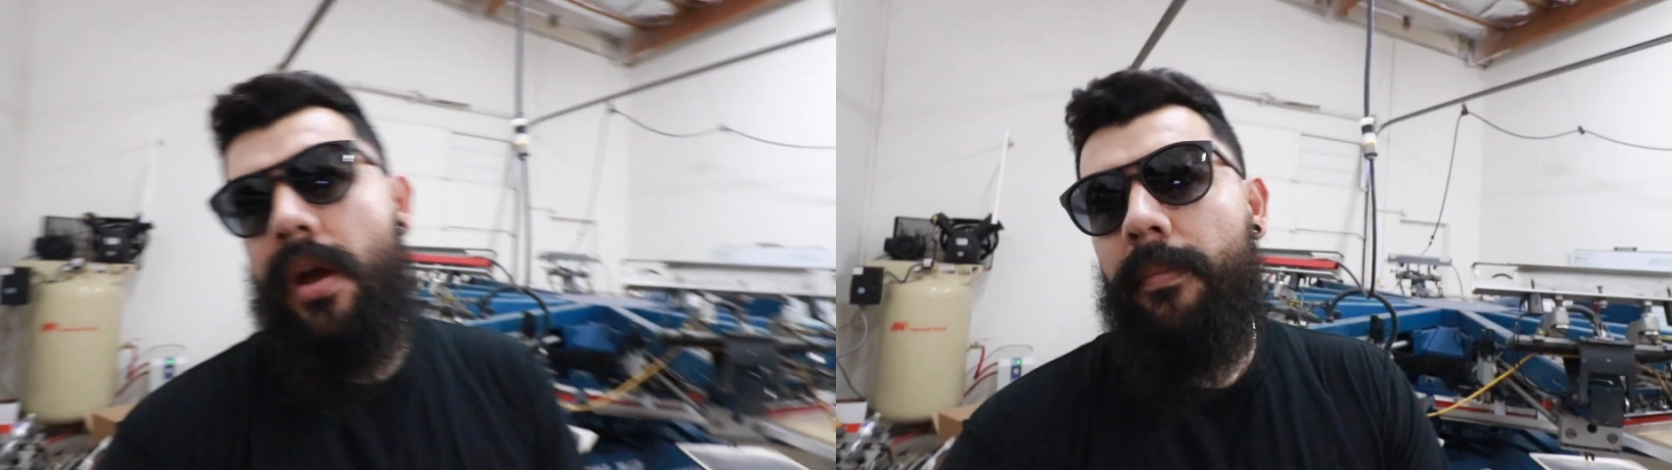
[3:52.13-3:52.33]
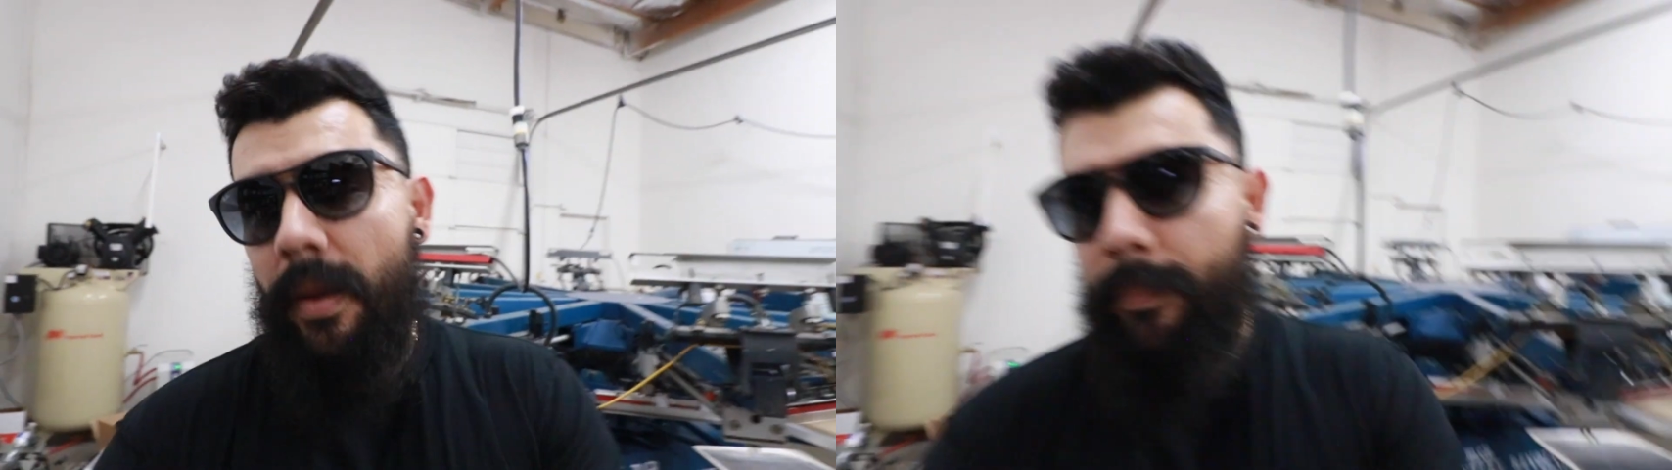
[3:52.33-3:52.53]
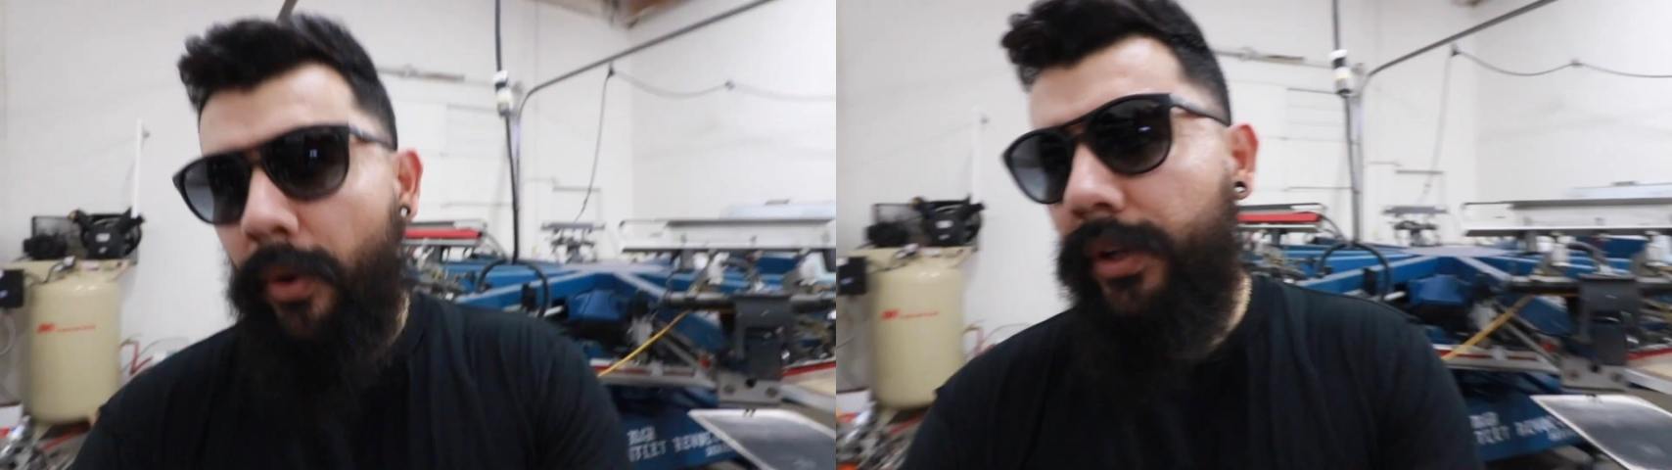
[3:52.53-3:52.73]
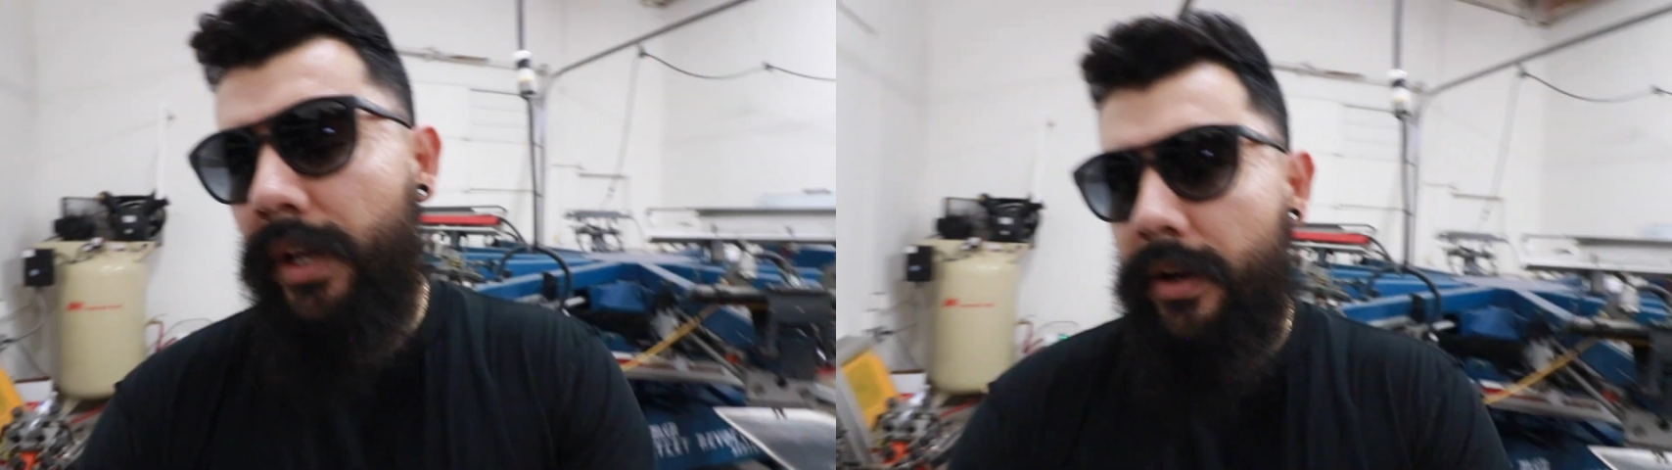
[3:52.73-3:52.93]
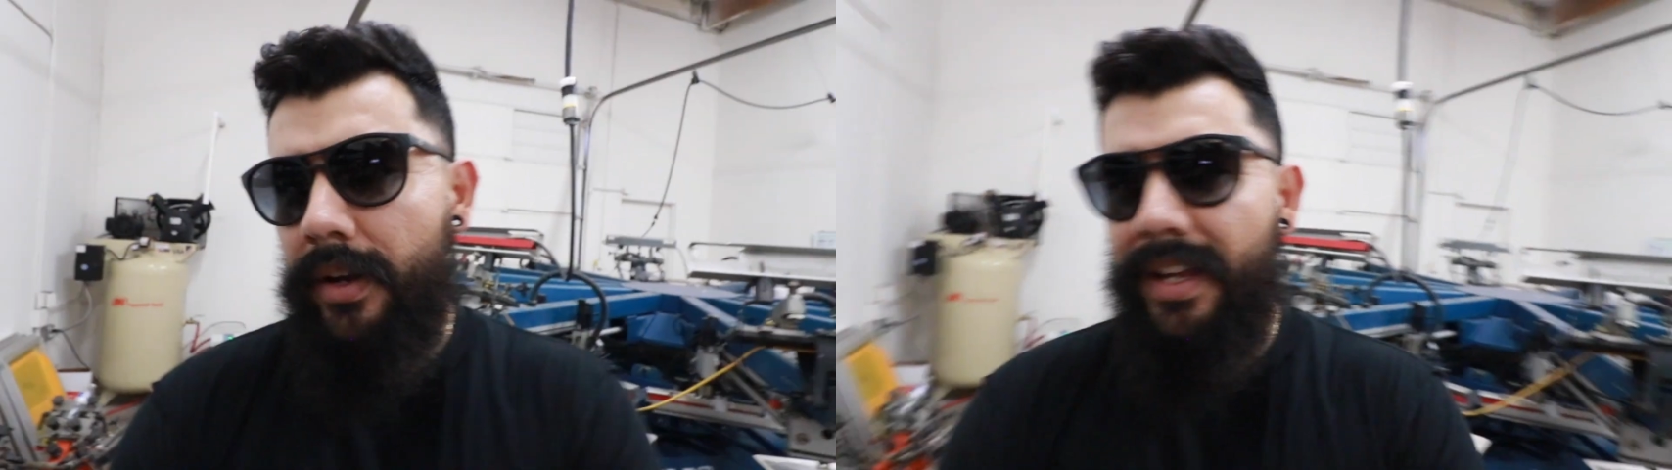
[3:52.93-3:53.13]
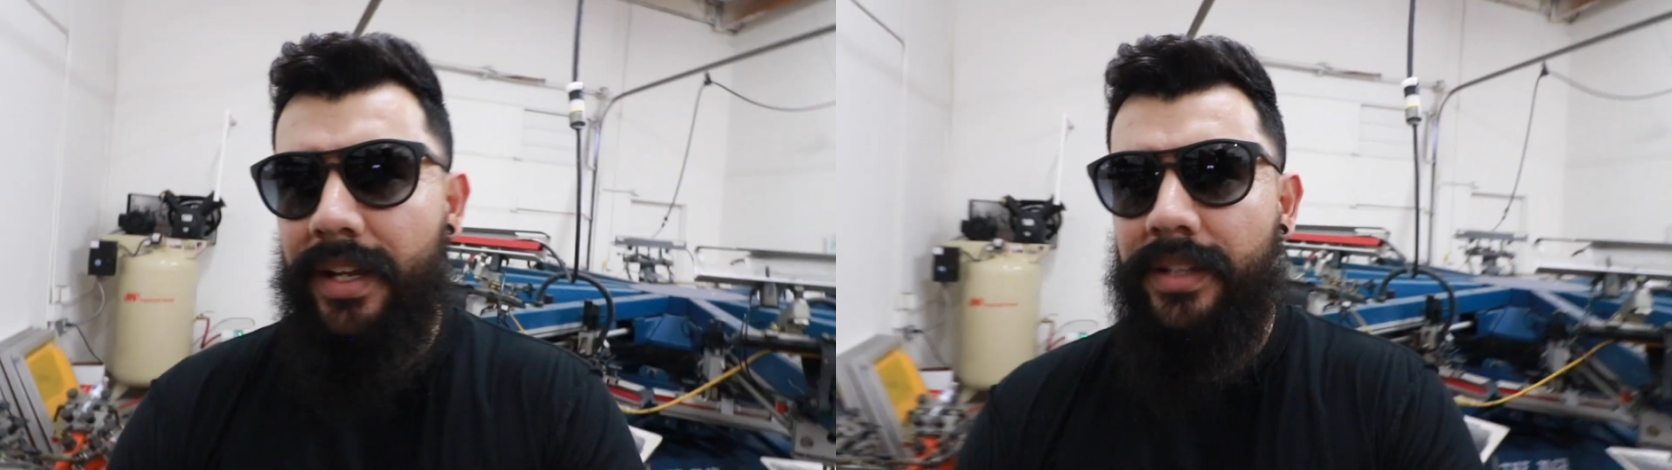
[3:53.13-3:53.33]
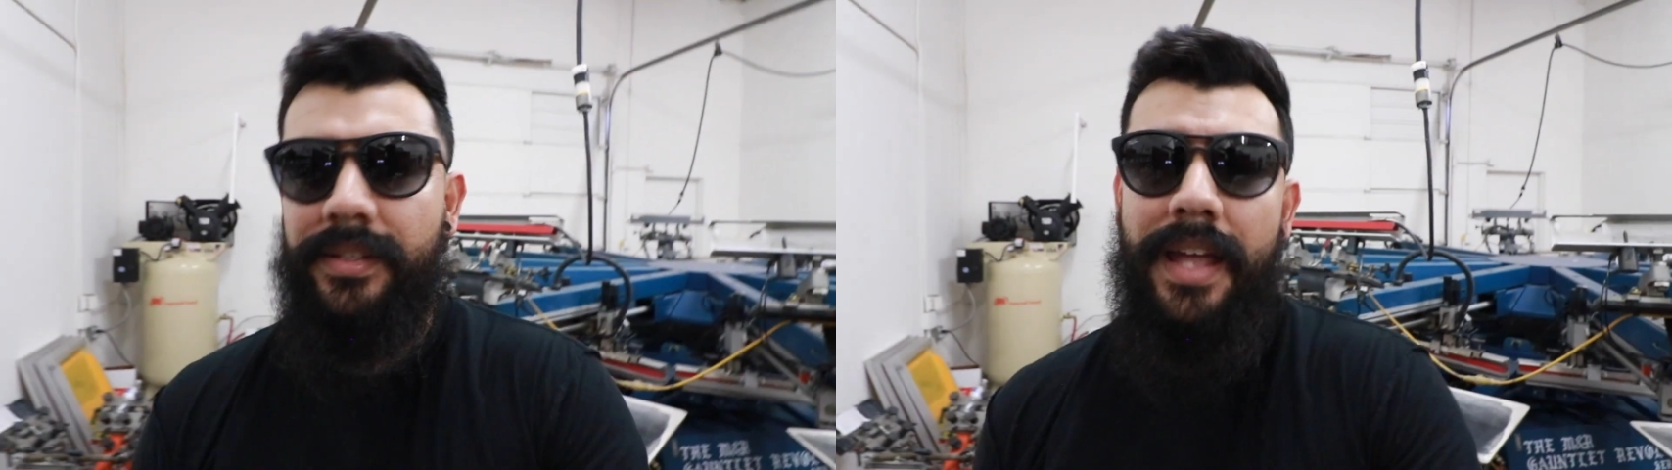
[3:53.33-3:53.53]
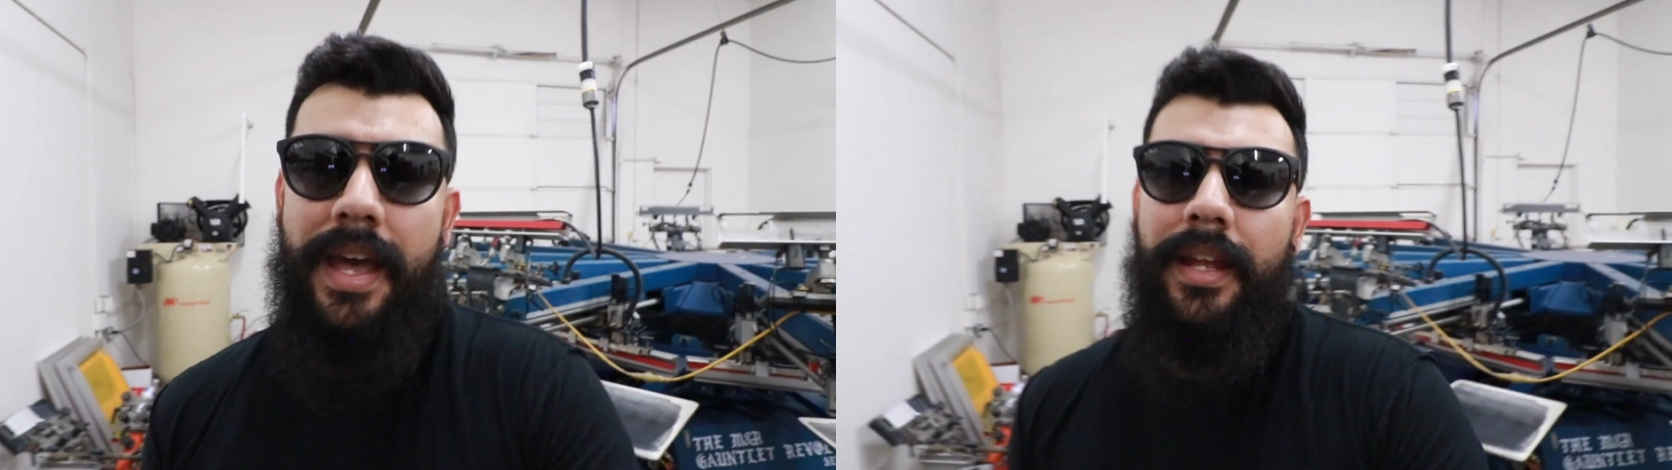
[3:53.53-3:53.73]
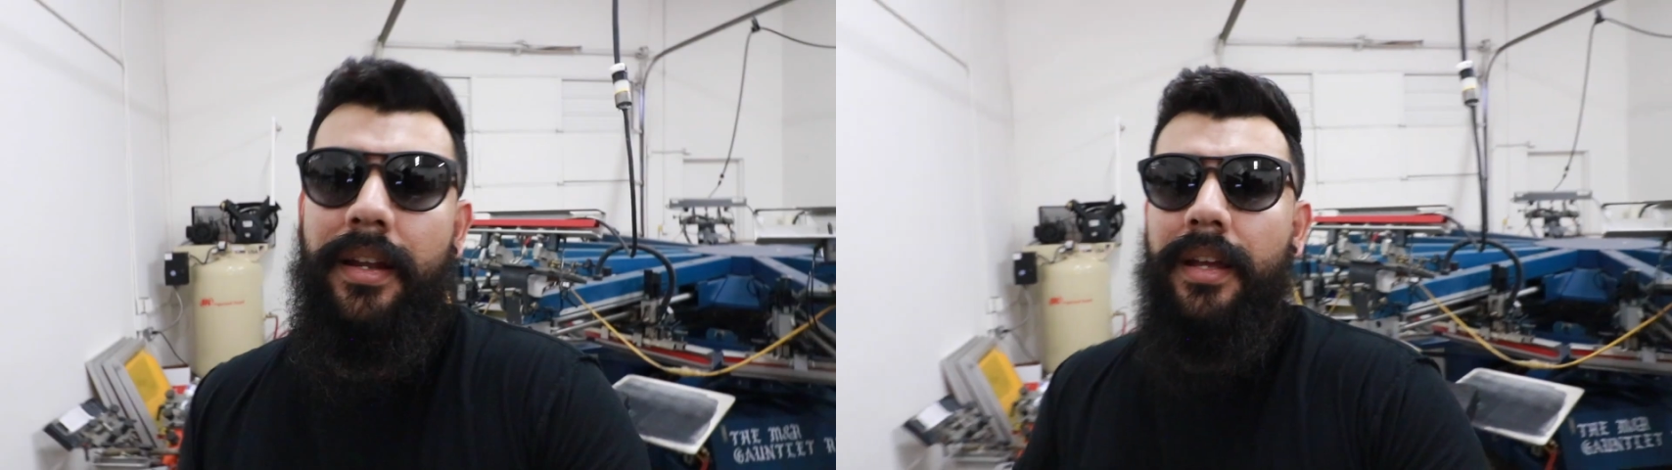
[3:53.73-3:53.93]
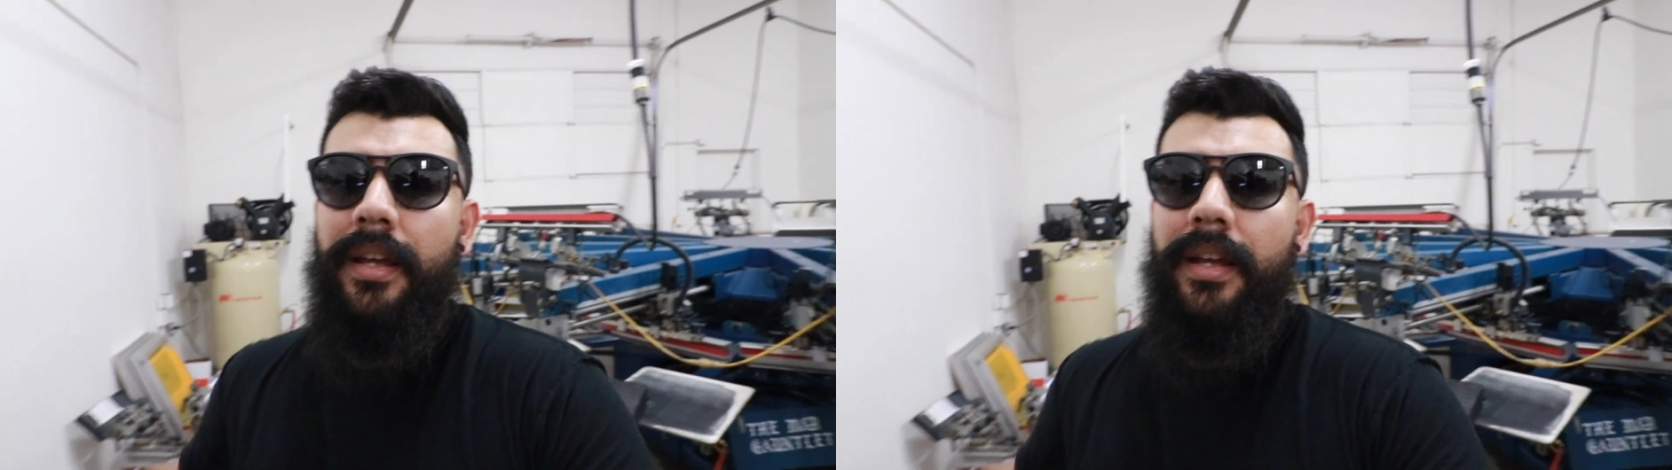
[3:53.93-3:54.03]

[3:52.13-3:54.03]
My point here it is that